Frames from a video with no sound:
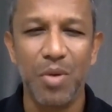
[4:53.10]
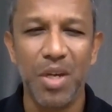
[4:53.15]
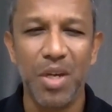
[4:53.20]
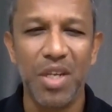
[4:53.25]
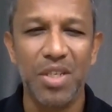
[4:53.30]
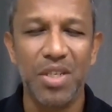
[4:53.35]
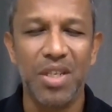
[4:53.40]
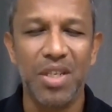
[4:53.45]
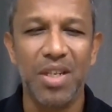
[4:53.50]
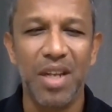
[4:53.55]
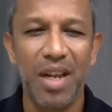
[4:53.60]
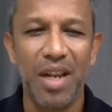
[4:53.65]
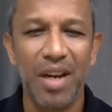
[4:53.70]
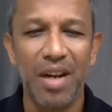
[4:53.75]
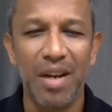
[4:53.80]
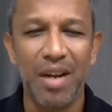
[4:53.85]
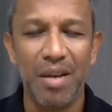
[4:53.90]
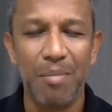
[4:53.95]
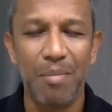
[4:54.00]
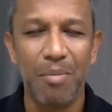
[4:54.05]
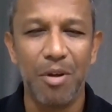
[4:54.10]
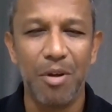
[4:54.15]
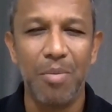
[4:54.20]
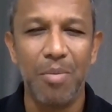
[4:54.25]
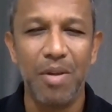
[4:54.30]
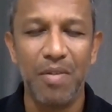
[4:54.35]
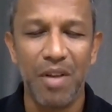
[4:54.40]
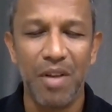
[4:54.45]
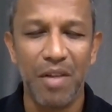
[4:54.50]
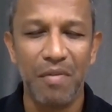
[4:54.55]
location, and
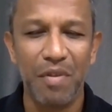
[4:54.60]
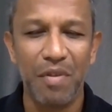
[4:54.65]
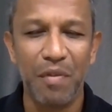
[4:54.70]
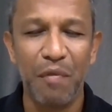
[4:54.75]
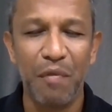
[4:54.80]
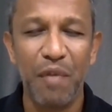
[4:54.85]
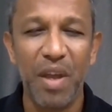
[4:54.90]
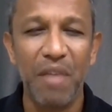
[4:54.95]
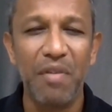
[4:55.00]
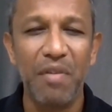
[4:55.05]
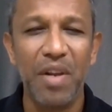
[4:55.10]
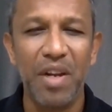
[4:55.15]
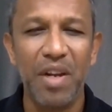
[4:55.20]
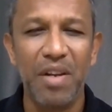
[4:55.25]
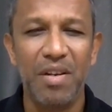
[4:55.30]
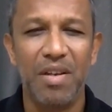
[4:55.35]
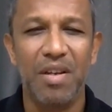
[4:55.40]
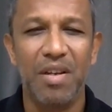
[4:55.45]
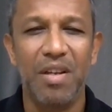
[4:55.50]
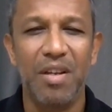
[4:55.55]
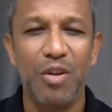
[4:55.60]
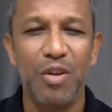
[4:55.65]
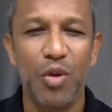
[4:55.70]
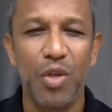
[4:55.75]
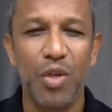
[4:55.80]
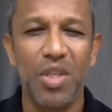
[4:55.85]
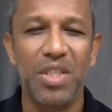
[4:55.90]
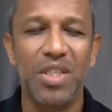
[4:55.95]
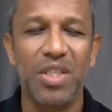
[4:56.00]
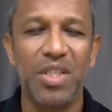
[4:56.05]
probably one of the favorite
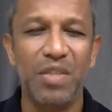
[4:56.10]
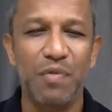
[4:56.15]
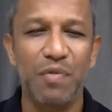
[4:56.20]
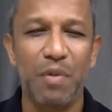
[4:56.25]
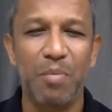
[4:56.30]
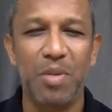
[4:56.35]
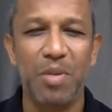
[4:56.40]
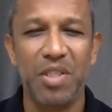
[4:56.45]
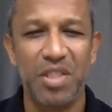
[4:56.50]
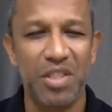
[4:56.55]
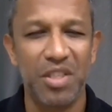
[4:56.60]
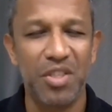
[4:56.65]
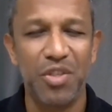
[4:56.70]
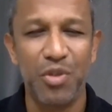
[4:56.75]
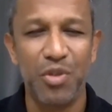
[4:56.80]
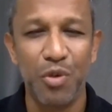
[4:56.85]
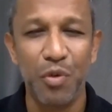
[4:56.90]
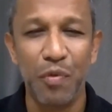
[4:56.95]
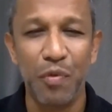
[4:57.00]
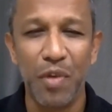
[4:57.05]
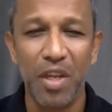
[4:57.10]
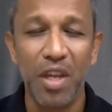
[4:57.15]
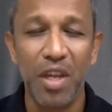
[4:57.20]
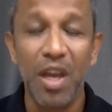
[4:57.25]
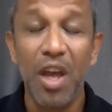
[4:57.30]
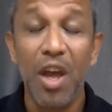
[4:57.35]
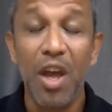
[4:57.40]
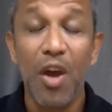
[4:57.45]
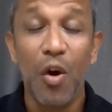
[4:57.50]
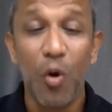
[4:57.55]
locations for President's
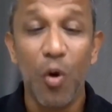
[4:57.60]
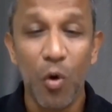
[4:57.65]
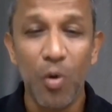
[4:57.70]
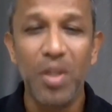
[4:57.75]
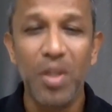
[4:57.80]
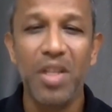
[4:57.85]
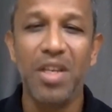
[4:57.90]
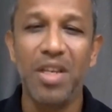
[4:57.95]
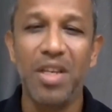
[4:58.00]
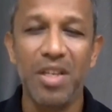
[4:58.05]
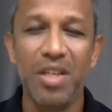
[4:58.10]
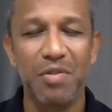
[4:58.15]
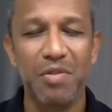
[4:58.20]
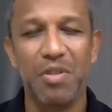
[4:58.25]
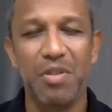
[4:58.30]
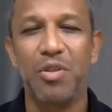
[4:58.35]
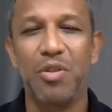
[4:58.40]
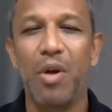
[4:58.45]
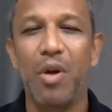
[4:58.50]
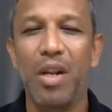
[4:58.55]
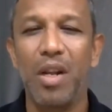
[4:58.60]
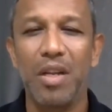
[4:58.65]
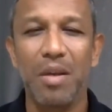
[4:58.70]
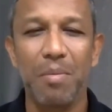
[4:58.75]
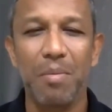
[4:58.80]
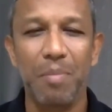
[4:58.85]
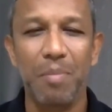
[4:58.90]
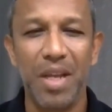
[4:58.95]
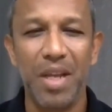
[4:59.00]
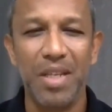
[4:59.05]
Trophy over the years was Royal
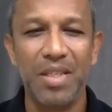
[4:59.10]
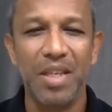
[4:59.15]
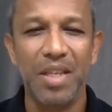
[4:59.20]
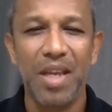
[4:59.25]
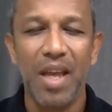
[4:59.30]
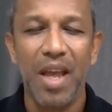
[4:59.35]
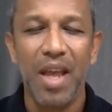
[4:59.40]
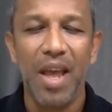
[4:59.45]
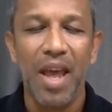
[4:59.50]
Complex.